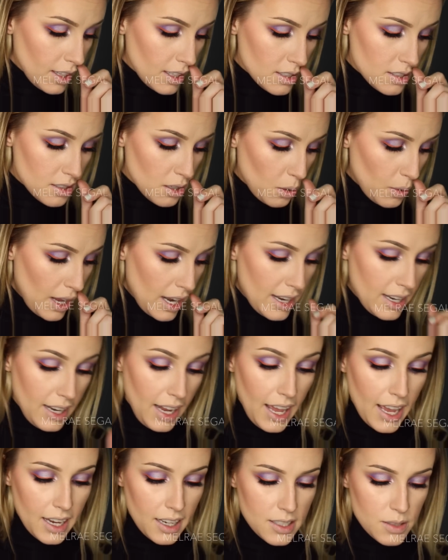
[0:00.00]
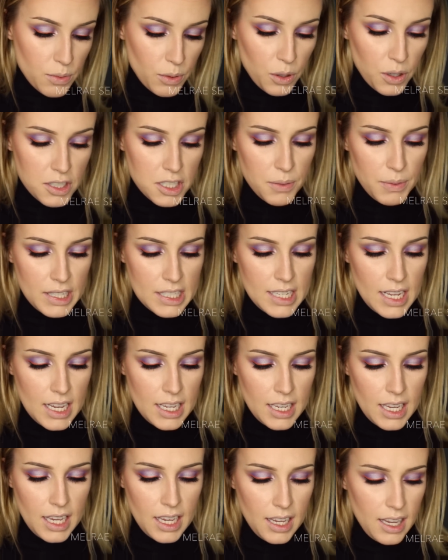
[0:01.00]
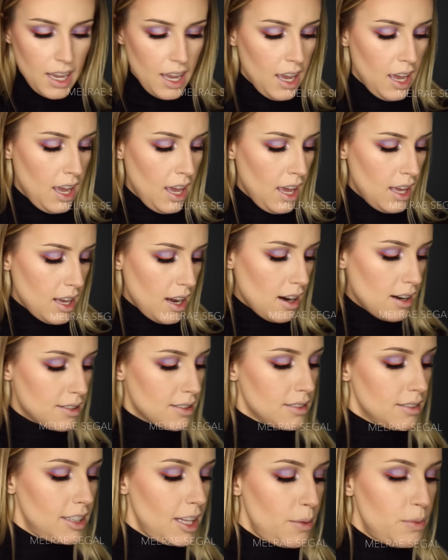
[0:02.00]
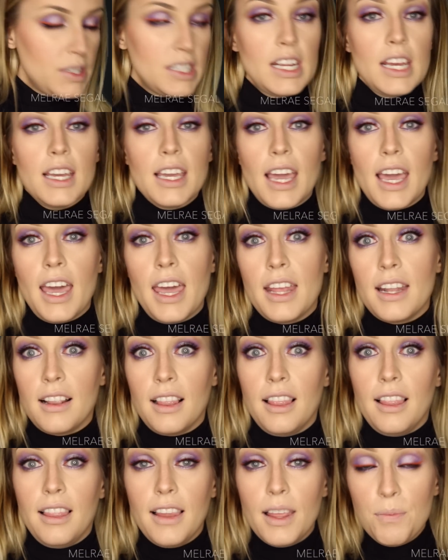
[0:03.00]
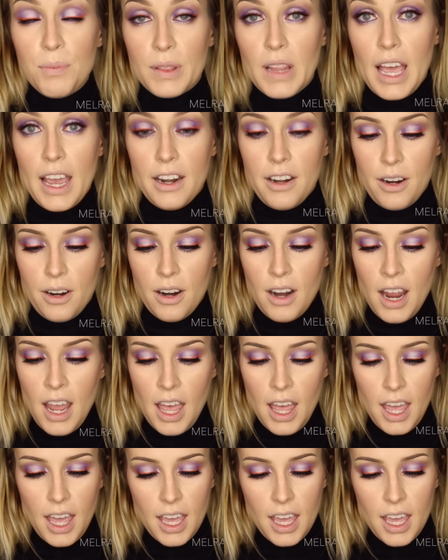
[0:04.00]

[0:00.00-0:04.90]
So next, we're going to be taking our lipstick and lip liner.